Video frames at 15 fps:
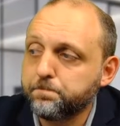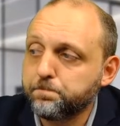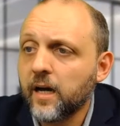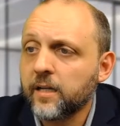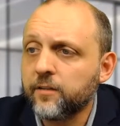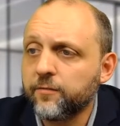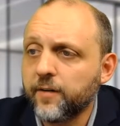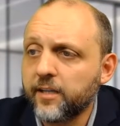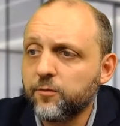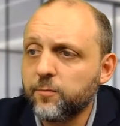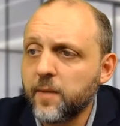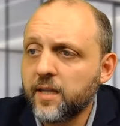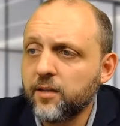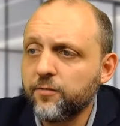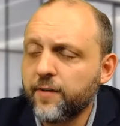A device
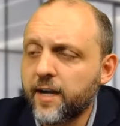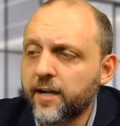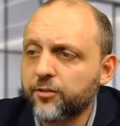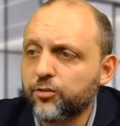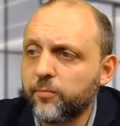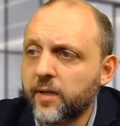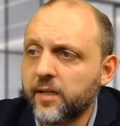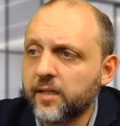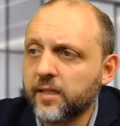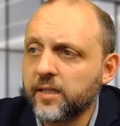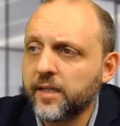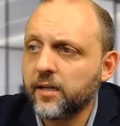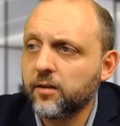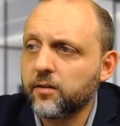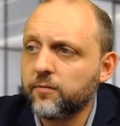manufacturer may
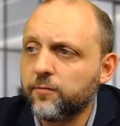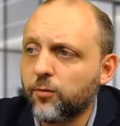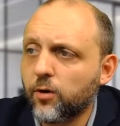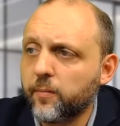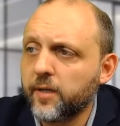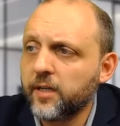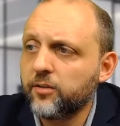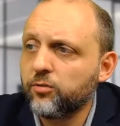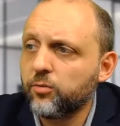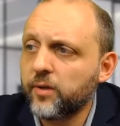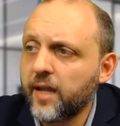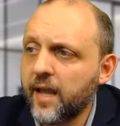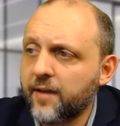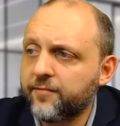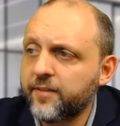declare conformity to an
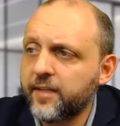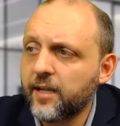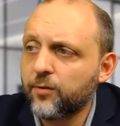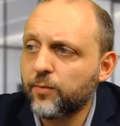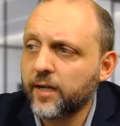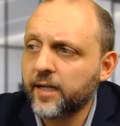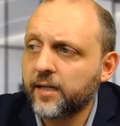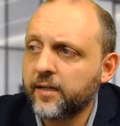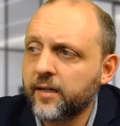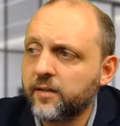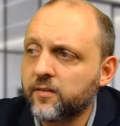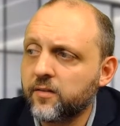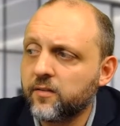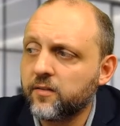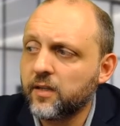FDA-recognized
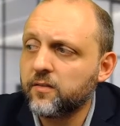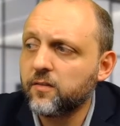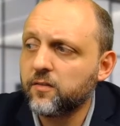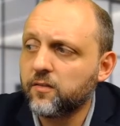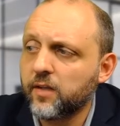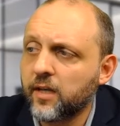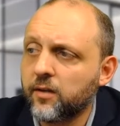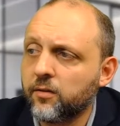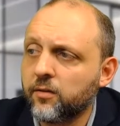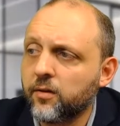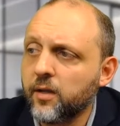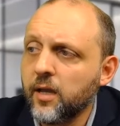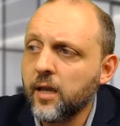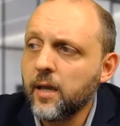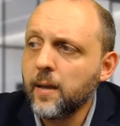consensus standard
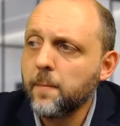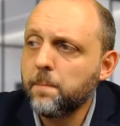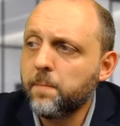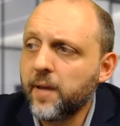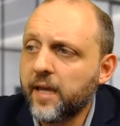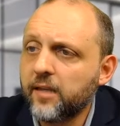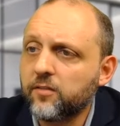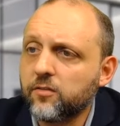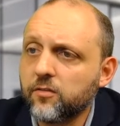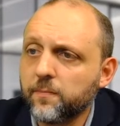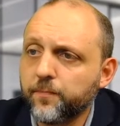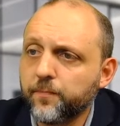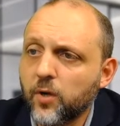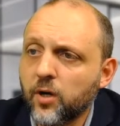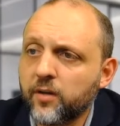based
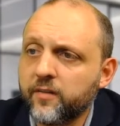on